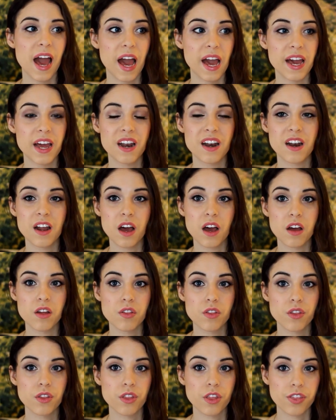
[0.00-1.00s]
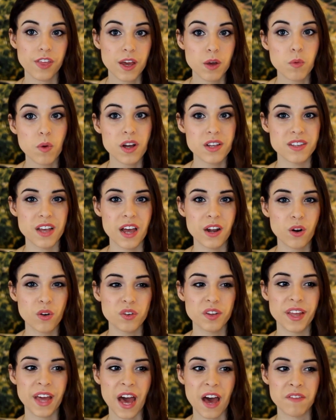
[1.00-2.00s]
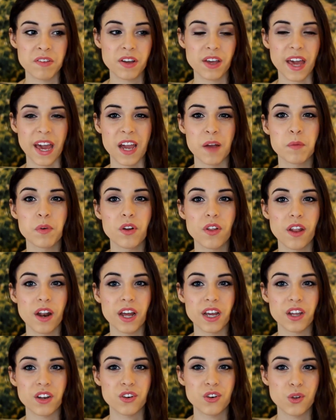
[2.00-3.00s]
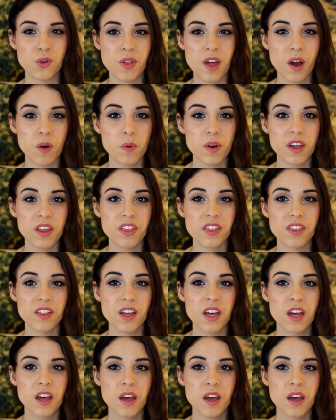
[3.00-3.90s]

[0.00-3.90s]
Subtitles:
And the thing was, I don't really have a camera that I can do that with,